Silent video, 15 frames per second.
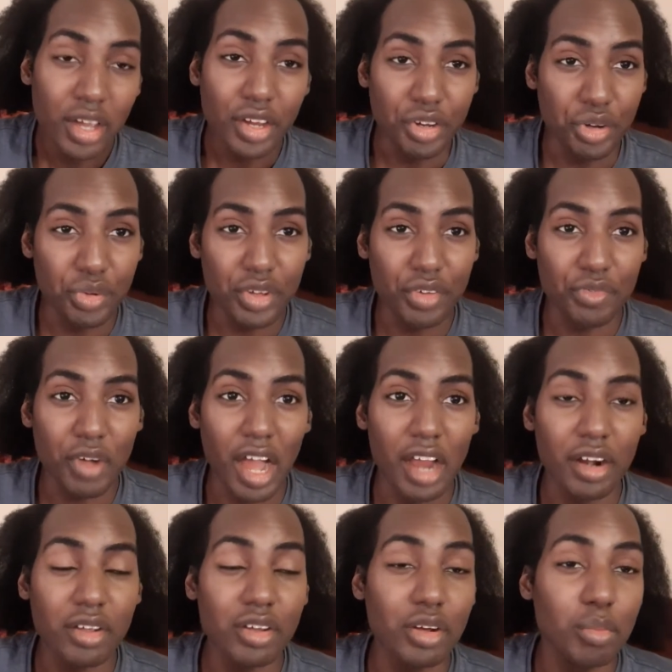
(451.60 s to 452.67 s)
You can
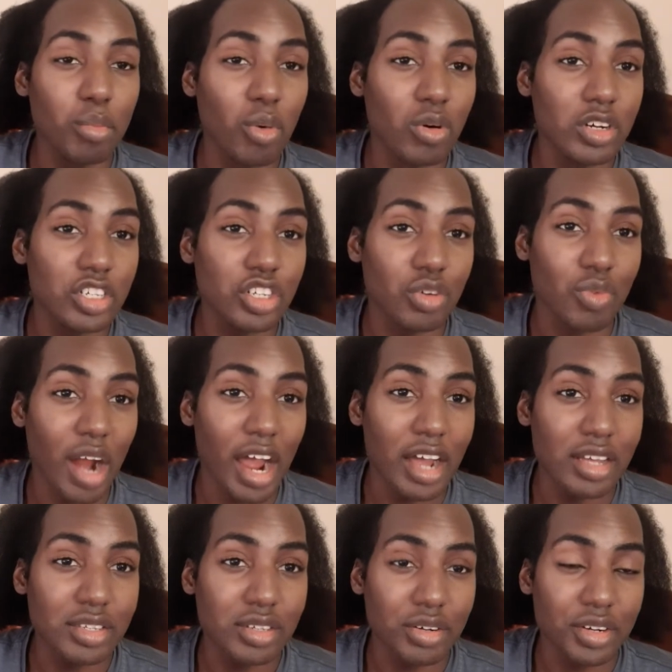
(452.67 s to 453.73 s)
find a good
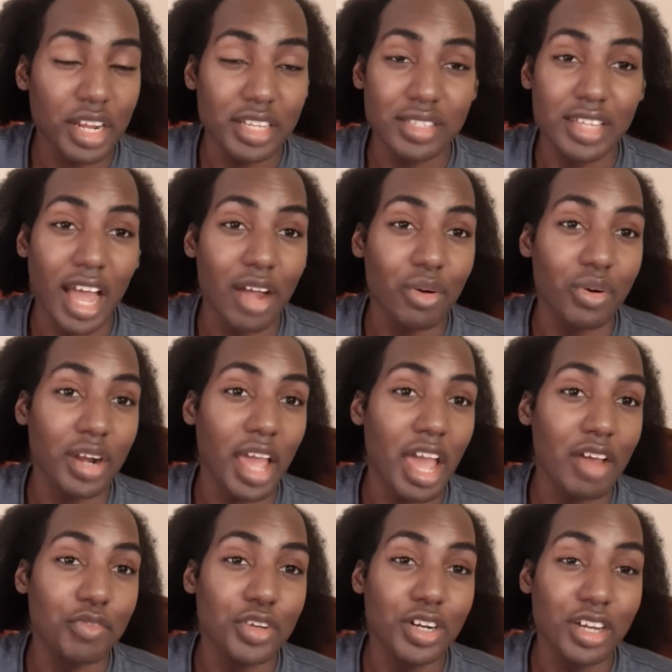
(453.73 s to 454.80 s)
moisturizer that's not going to
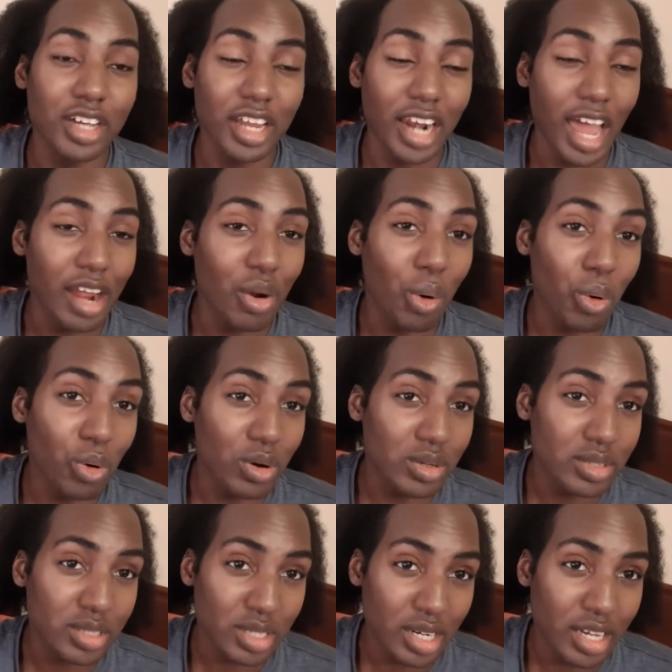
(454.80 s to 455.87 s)
have you looking like oil
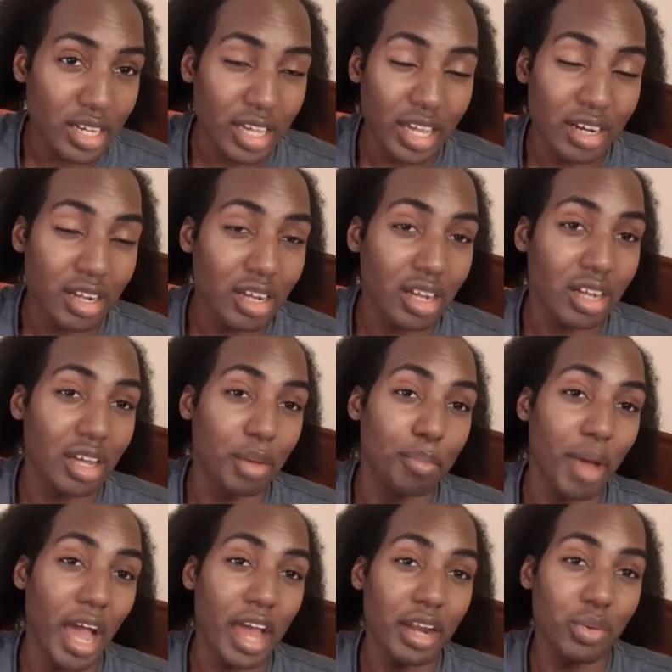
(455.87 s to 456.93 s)
slick and
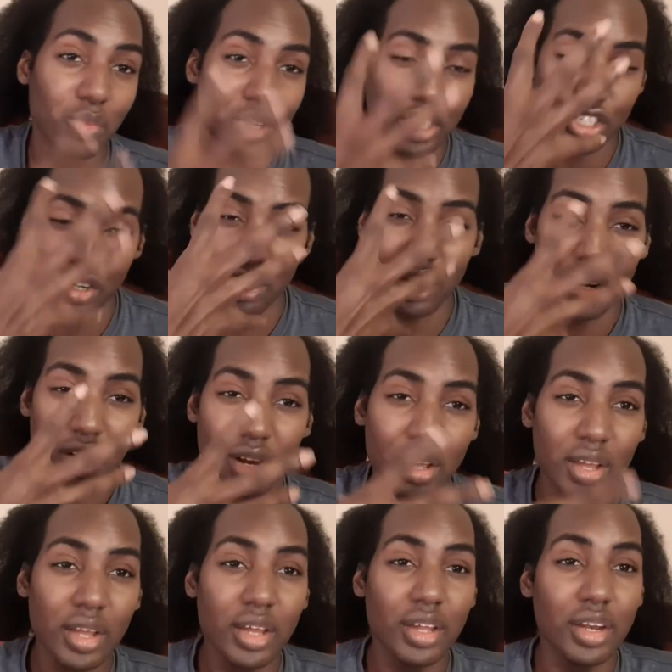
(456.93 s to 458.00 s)
combining with your
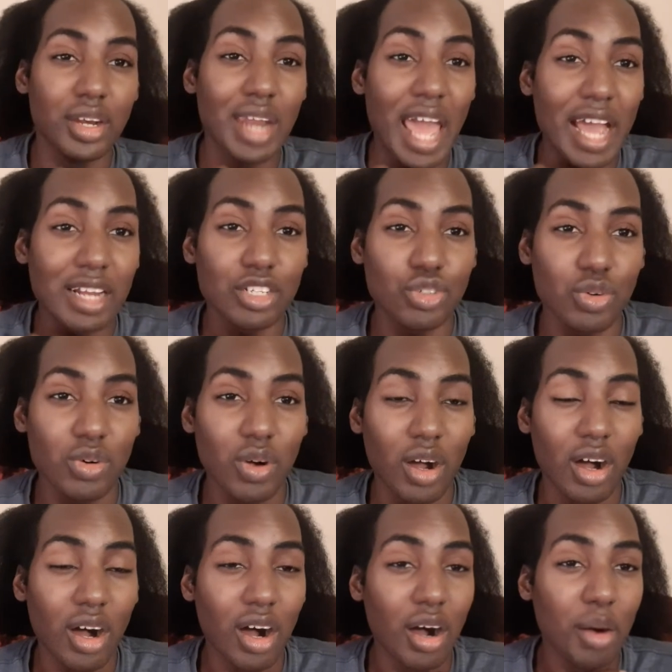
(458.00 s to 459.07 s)

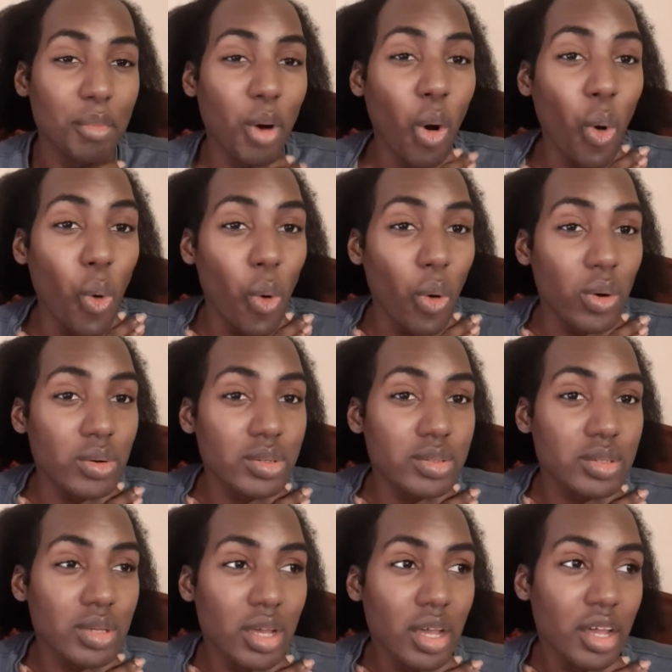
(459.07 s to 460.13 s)
natural oils.